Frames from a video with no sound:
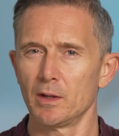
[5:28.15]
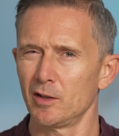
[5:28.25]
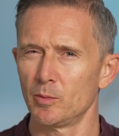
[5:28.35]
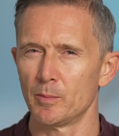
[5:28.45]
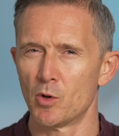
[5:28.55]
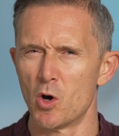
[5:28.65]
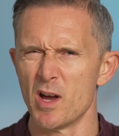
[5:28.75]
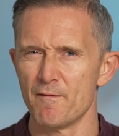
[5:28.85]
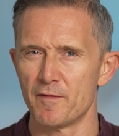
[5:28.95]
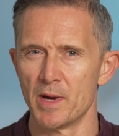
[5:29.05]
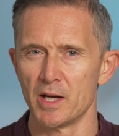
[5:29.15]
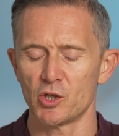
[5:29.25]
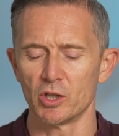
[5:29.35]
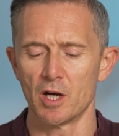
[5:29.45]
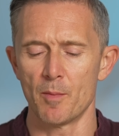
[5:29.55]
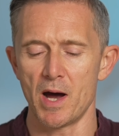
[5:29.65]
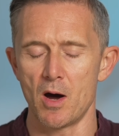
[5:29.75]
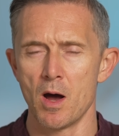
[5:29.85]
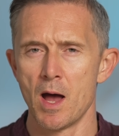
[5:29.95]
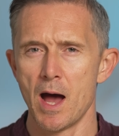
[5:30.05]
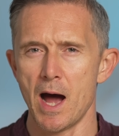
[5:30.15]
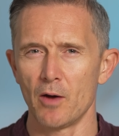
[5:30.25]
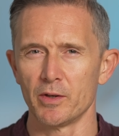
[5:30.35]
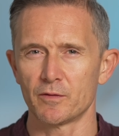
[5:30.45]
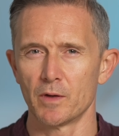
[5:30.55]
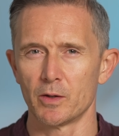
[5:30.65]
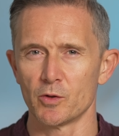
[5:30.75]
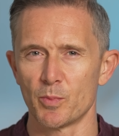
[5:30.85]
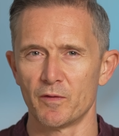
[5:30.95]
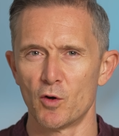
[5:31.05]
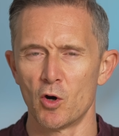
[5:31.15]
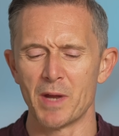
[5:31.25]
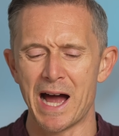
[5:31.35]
a little bit more information about how this fragrance performed,